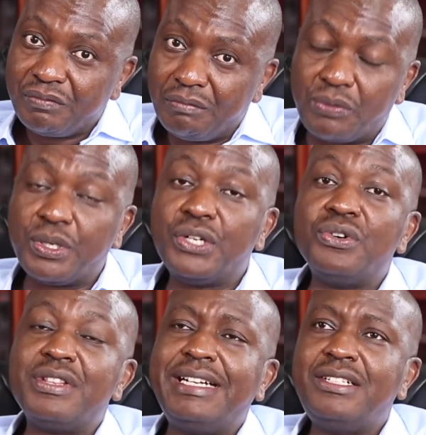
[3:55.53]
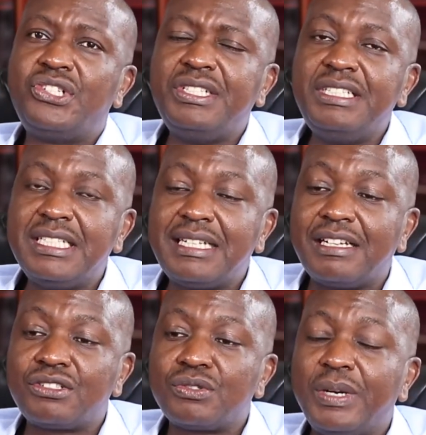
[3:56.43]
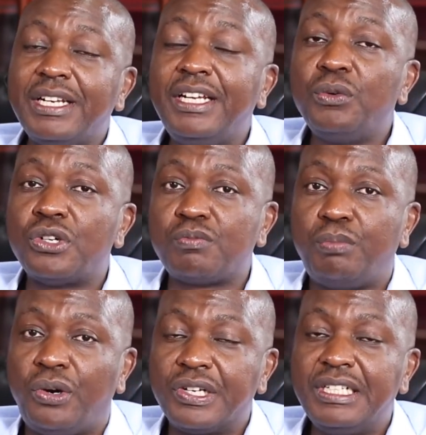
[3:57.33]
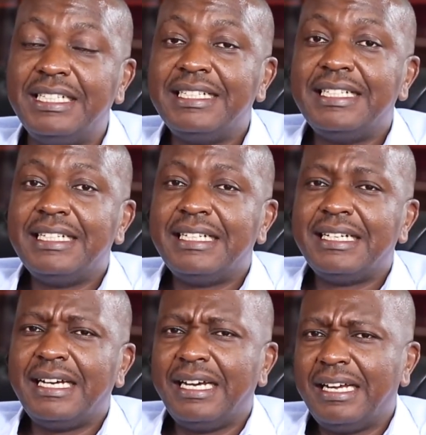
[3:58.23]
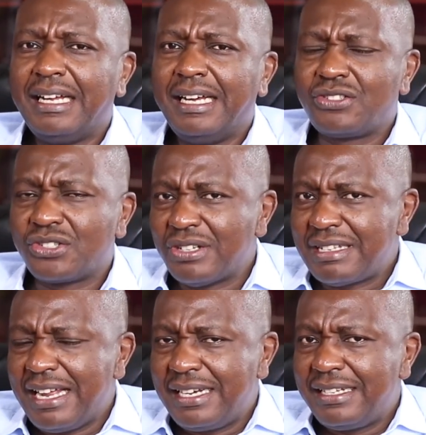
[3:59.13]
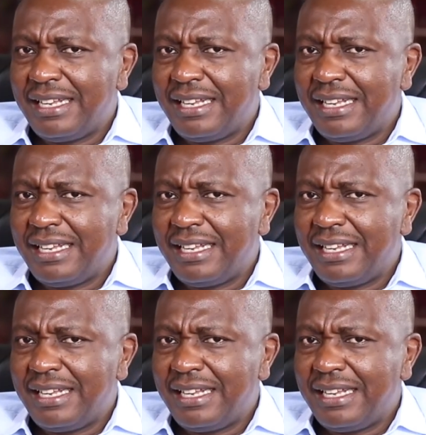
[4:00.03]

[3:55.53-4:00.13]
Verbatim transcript: But we know that Jesus, when he was born, it's not that